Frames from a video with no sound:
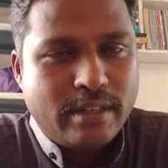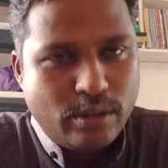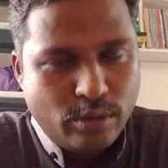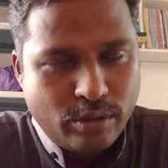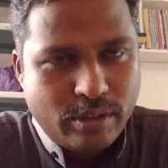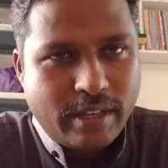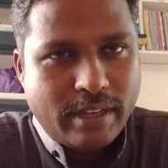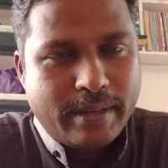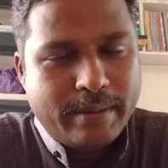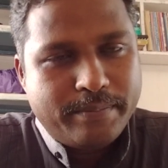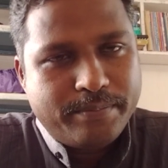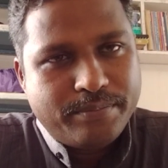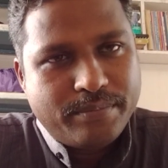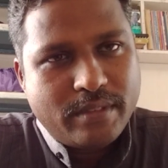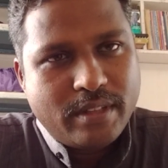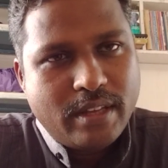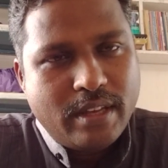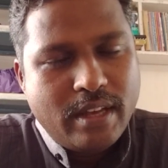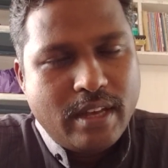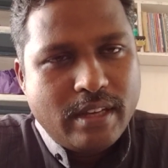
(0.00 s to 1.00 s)
Okay,
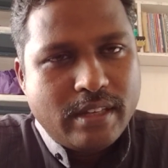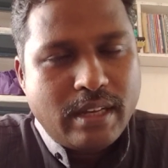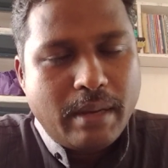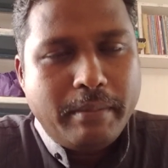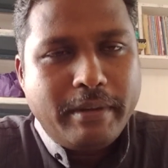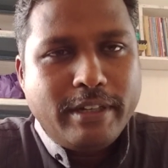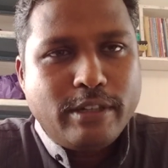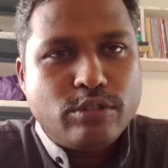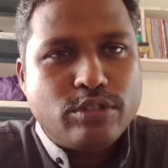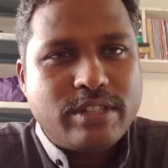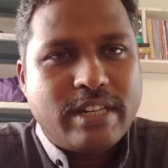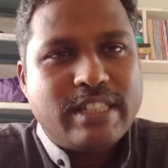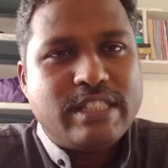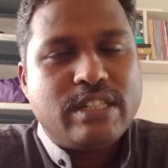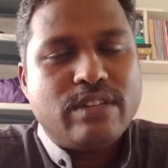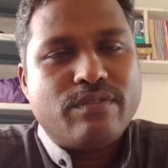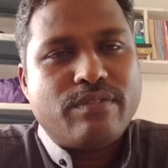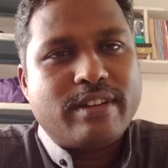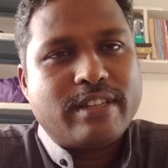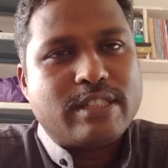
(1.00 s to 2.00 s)
coming to
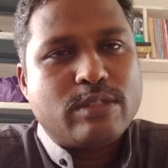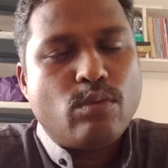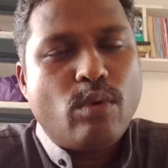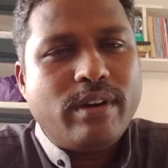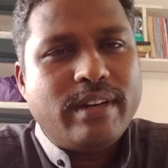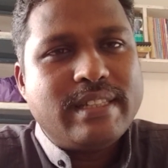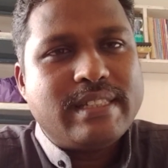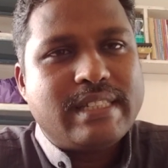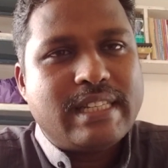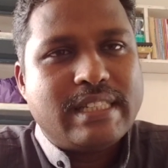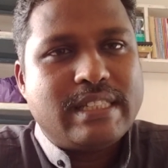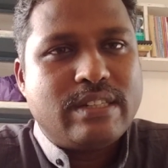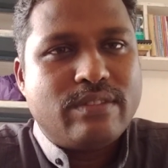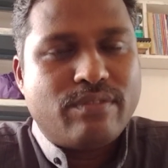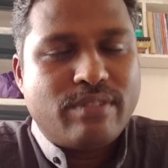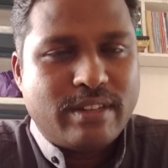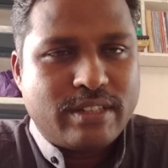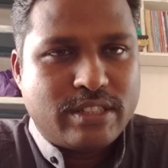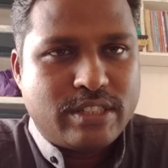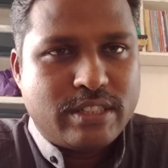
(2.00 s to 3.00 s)
stretch reflex. What is stretch
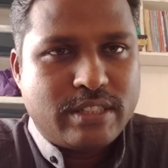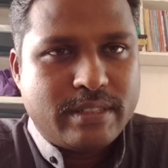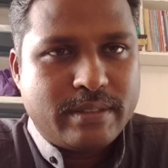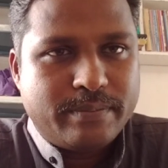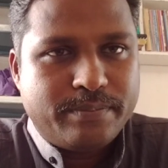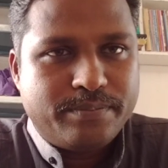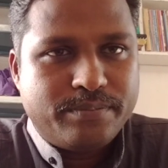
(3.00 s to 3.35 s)
reflex?